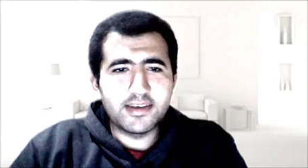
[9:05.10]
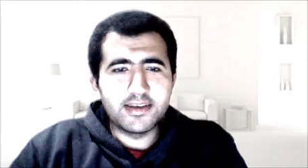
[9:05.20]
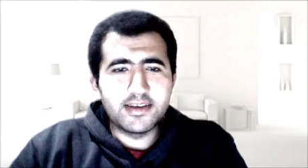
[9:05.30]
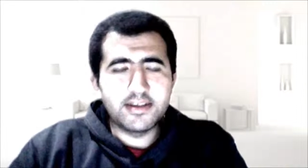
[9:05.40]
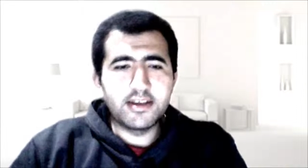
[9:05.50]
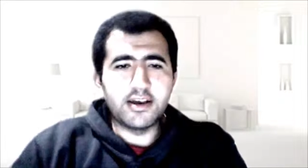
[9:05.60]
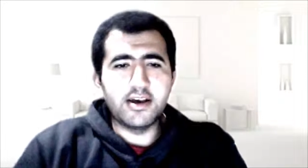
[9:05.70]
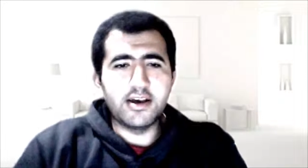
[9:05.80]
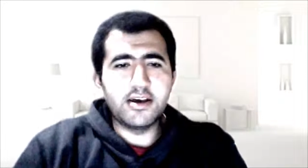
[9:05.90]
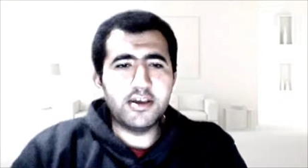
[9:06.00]

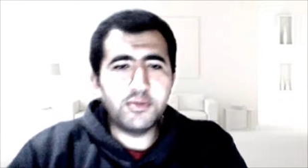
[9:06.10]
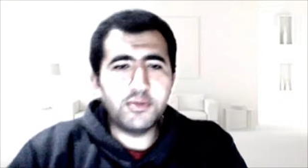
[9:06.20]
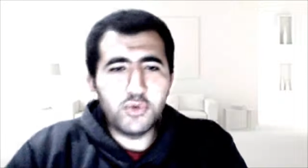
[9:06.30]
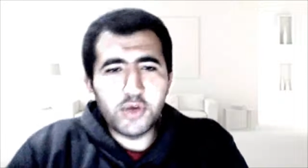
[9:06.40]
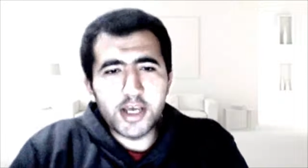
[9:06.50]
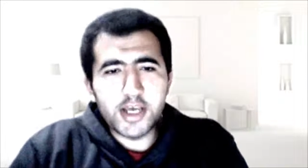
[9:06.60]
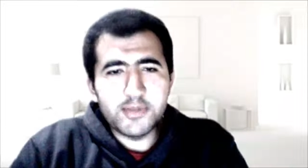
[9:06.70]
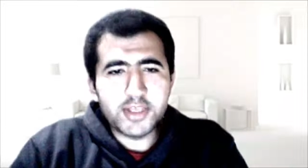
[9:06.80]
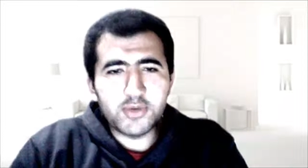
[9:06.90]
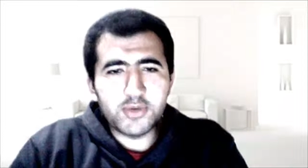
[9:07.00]
Uh, Muhammad
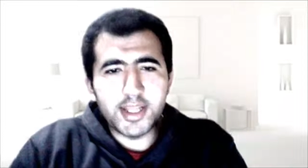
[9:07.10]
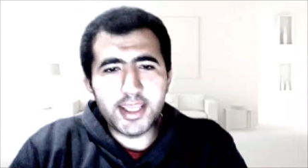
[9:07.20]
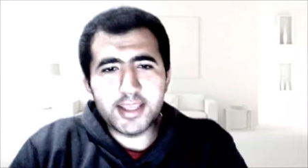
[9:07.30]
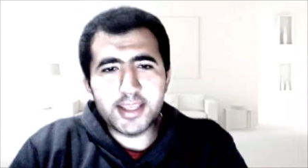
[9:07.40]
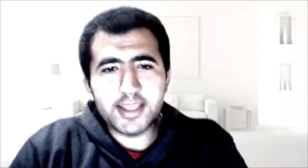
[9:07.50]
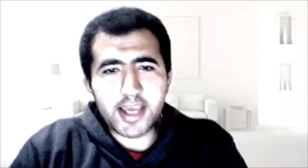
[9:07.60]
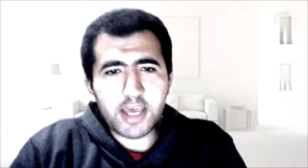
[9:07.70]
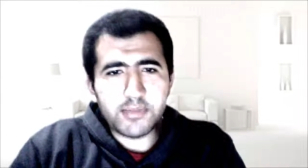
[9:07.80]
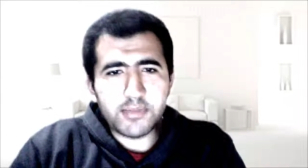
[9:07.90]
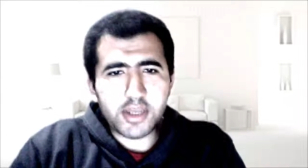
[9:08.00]
Walid, I am
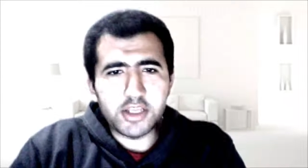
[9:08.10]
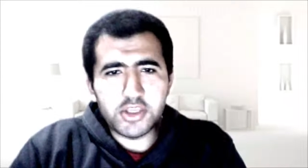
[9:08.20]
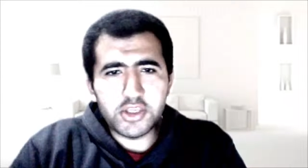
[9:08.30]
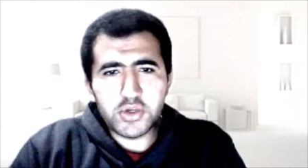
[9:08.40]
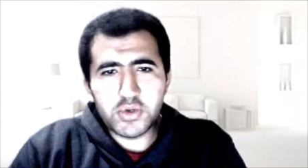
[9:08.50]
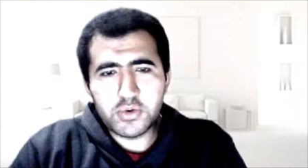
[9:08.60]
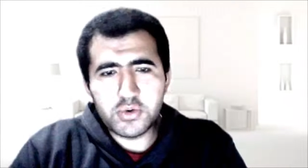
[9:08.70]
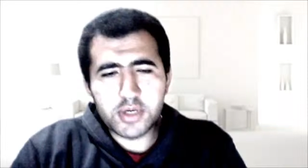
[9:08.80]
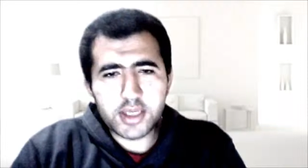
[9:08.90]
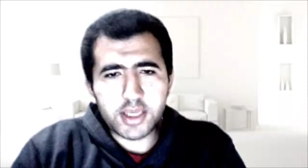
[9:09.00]
a new
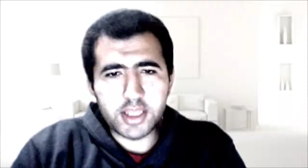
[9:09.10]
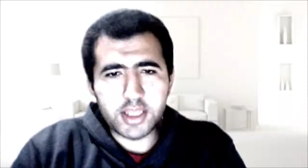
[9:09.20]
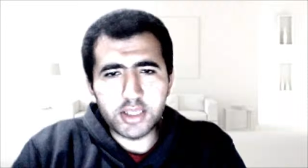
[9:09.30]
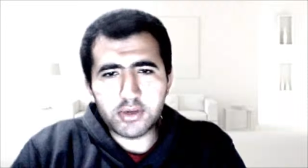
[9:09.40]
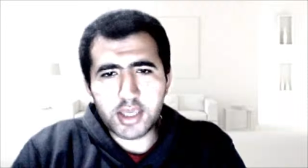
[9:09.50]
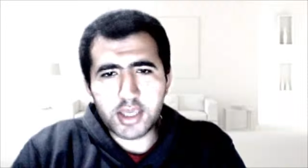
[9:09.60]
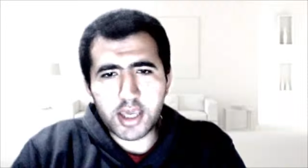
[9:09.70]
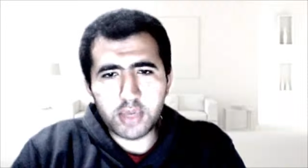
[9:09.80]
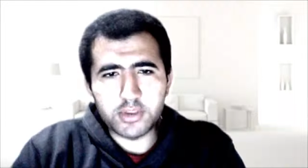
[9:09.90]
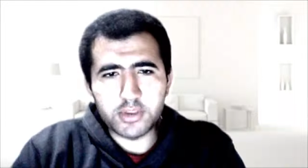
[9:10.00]
in UK, want
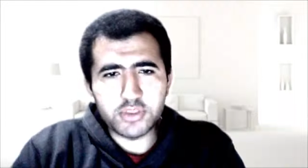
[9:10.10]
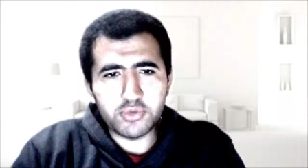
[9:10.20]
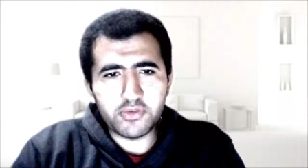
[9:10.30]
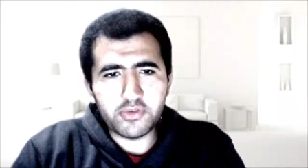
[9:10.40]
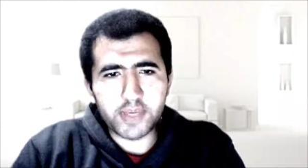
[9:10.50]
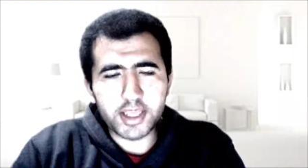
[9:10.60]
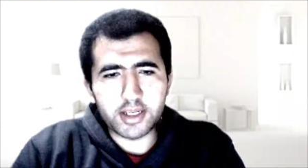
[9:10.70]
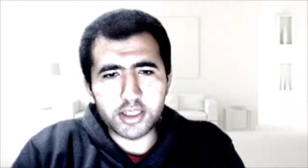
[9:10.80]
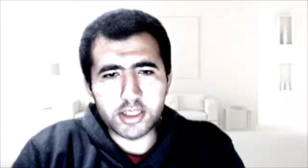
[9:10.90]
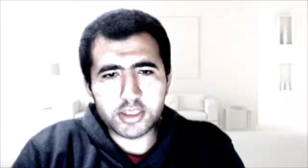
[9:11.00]
to improve my
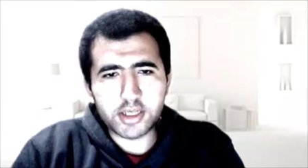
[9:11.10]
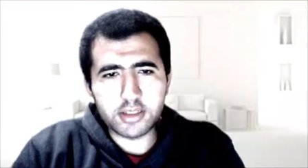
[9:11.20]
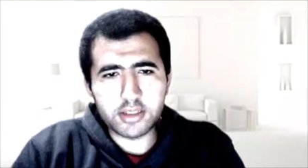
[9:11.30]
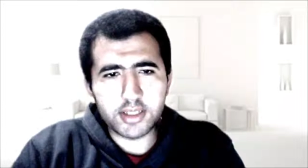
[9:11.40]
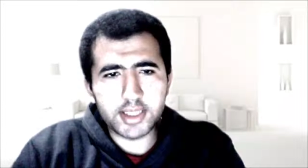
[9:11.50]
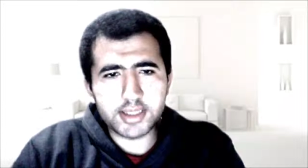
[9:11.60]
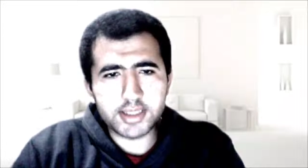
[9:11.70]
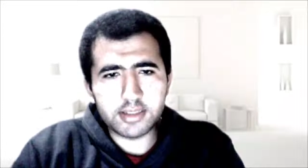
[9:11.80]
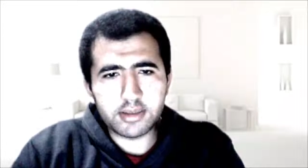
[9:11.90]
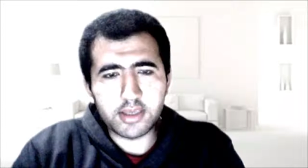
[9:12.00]
English, kindly
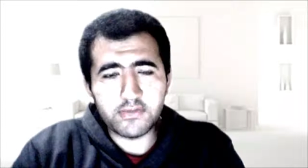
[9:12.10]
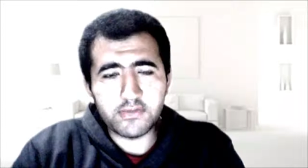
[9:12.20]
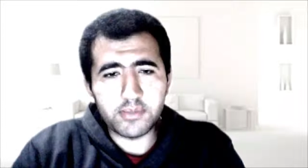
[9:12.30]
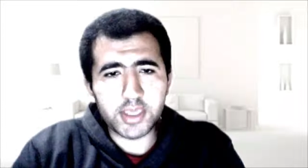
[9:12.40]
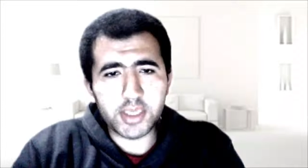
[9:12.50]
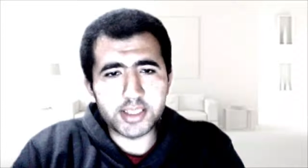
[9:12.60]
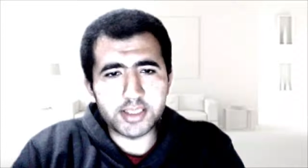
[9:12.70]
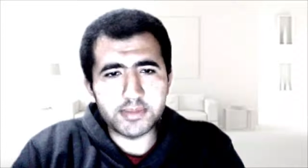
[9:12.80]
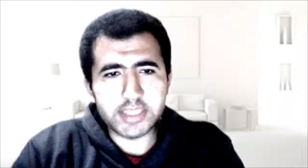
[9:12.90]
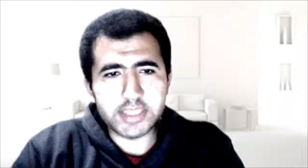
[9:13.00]
give me some
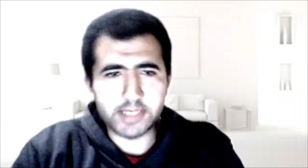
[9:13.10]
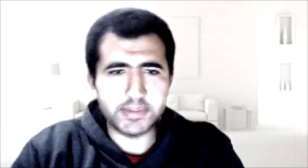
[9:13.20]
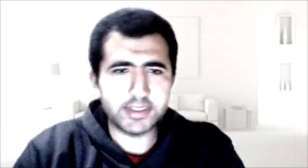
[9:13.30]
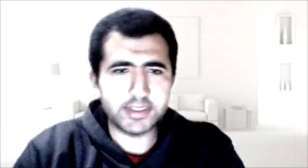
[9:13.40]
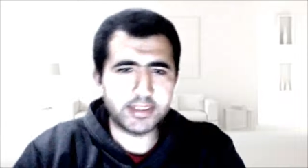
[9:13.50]
tips.